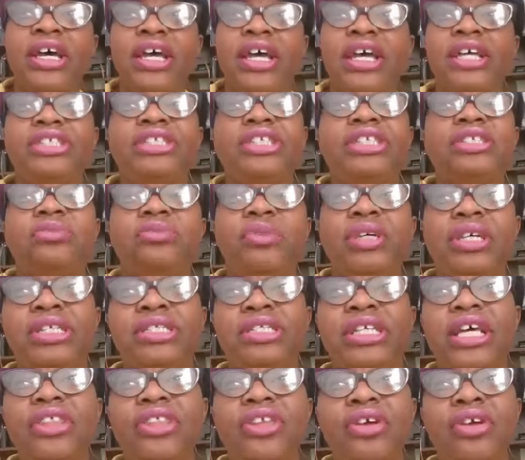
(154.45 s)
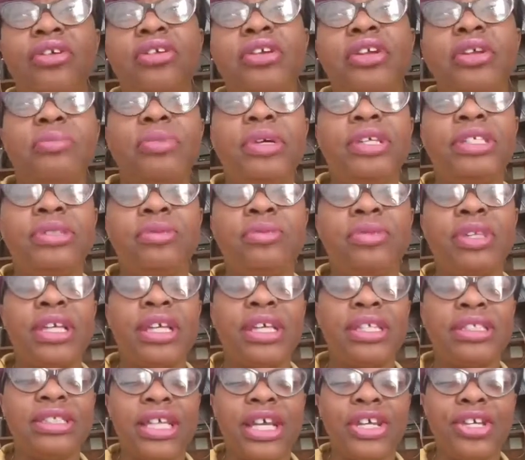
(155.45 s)
It just means that there are going to be some
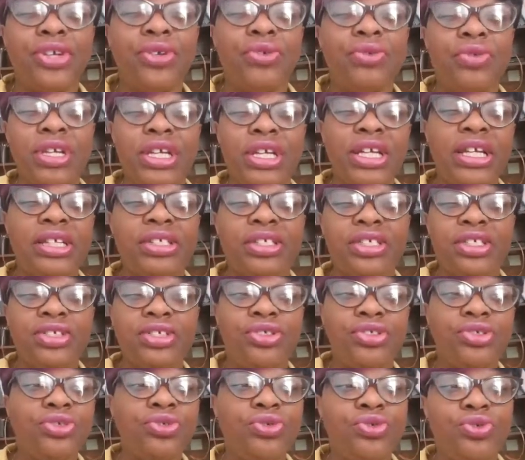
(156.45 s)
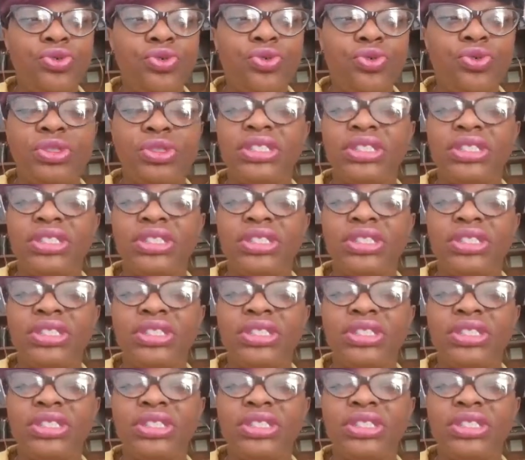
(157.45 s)
things that you need to do,